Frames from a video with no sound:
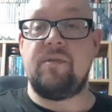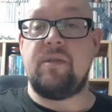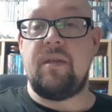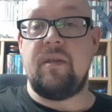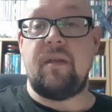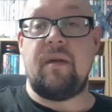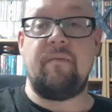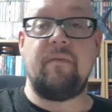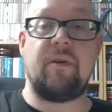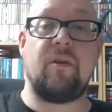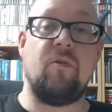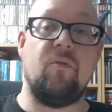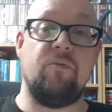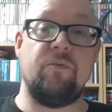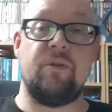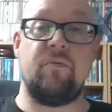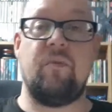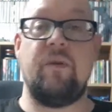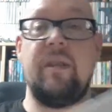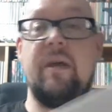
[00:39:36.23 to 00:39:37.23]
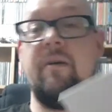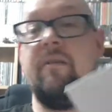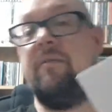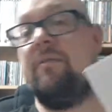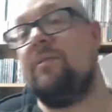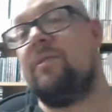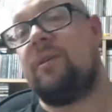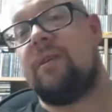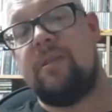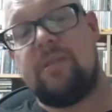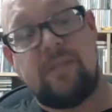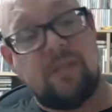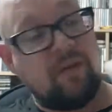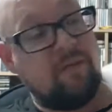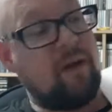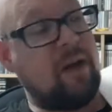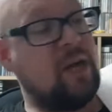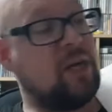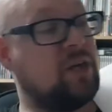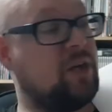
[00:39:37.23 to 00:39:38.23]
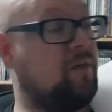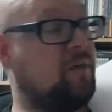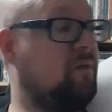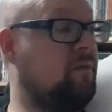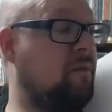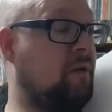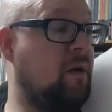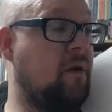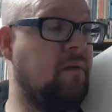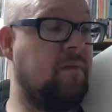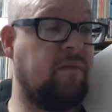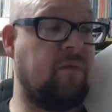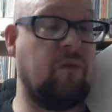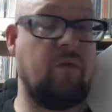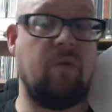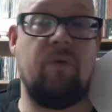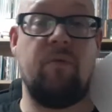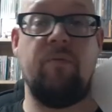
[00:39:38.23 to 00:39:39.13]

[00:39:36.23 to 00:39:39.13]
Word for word: that they recorded when they were under consideration for